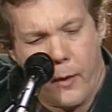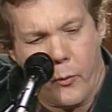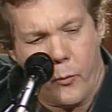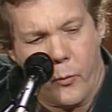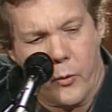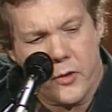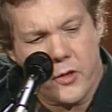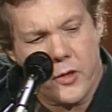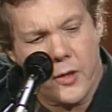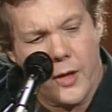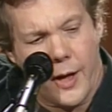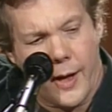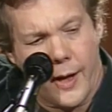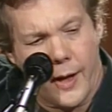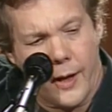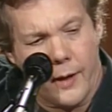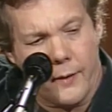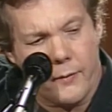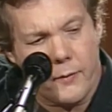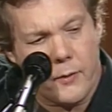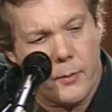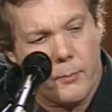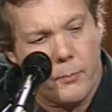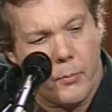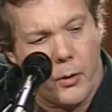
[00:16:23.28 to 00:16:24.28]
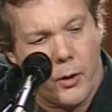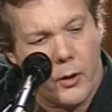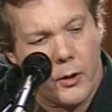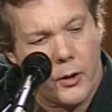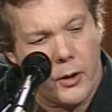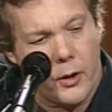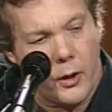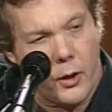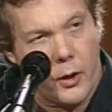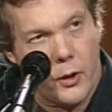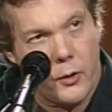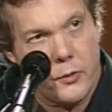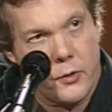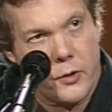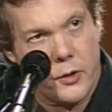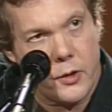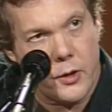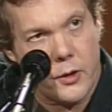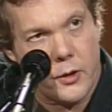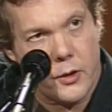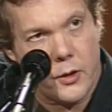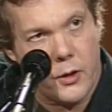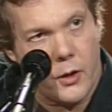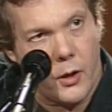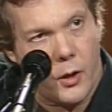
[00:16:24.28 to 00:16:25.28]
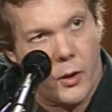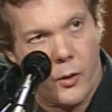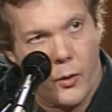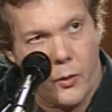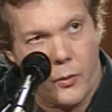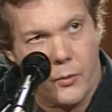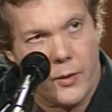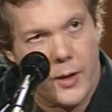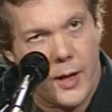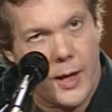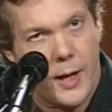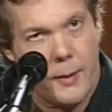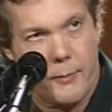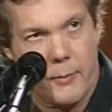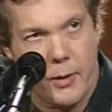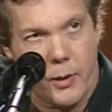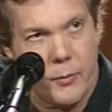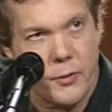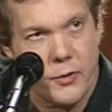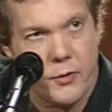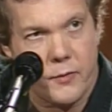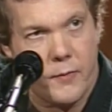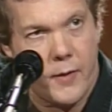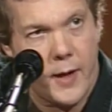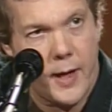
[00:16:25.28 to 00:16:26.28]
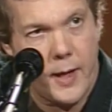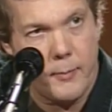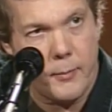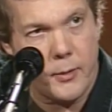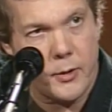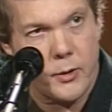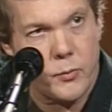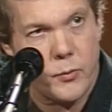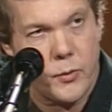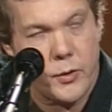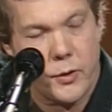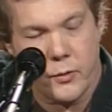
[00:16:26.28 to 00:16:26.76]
was dying of tuberculosis the whole time he was famous,